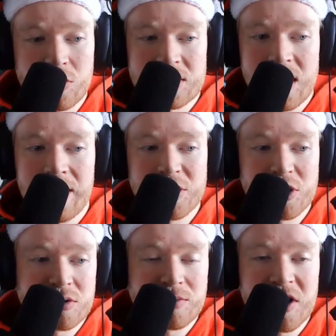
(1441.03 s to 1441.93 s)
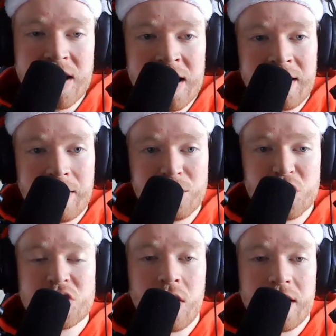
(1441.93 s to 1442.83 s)
who is not in the church, but
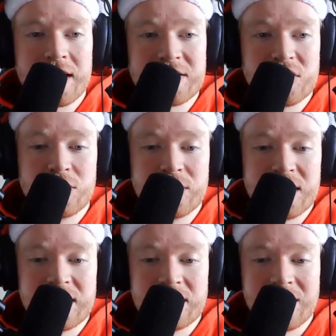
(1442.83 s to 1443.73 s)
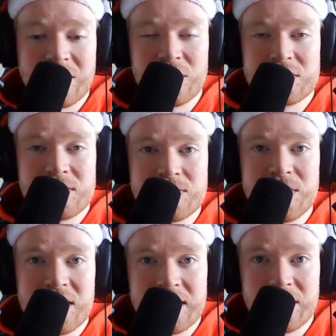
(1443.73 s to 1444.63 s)
just hearkening to the Christmas
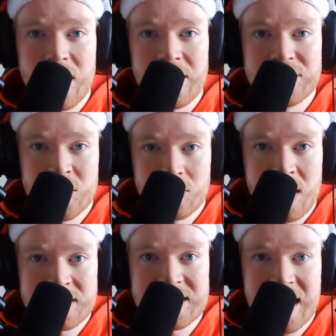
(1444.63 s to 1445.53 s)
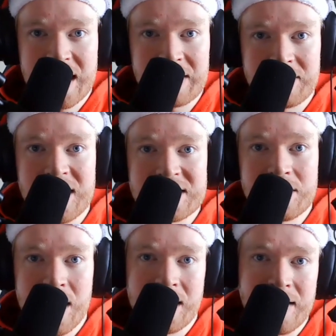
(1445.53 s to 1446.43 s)
spirit here of generosity and giving is
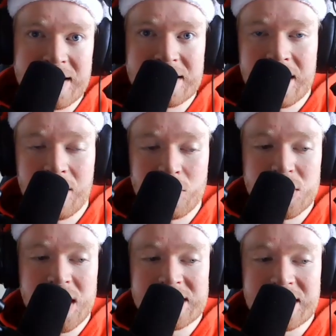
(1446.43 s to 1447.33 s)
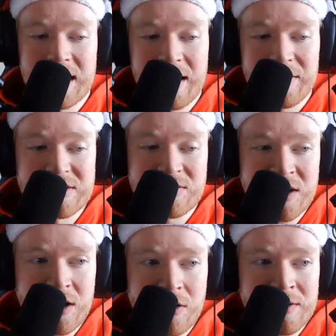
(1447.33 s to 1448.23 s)
the main lesson that I want you guys to get out of this
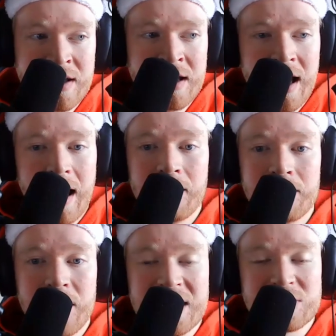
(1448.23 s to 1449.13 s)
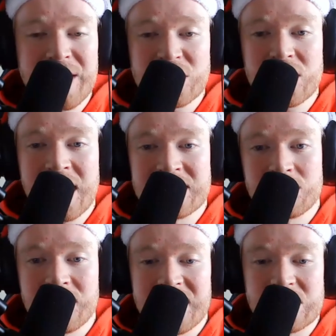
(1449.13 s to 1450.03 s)
video, and especially as
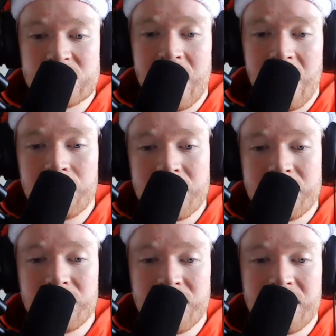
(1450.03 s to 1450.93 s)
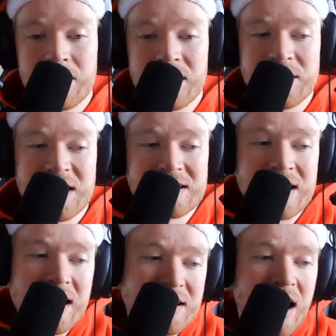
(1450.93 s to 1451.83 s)
it relates to helping people get married, because
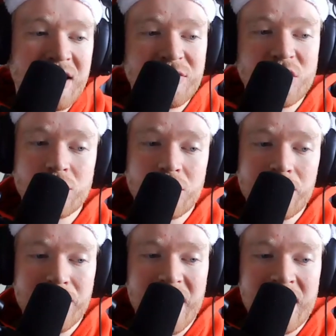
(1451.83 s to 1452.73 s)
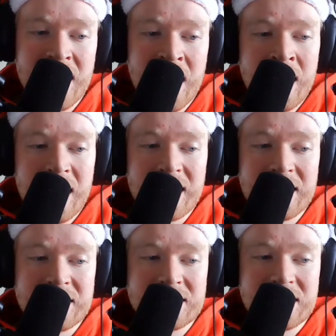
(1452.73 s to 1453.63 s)
that's kind of a group that
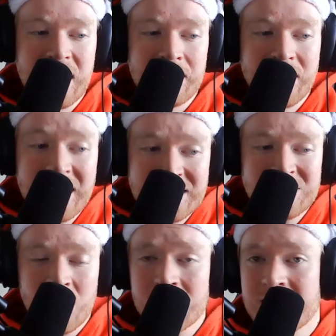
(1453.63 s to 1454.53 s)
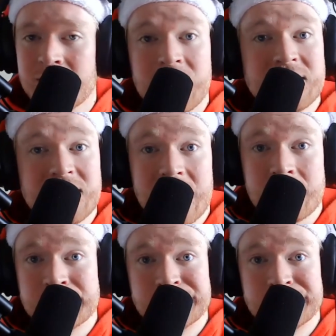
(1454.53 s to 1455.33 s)
is, guys, it's hard to get married today.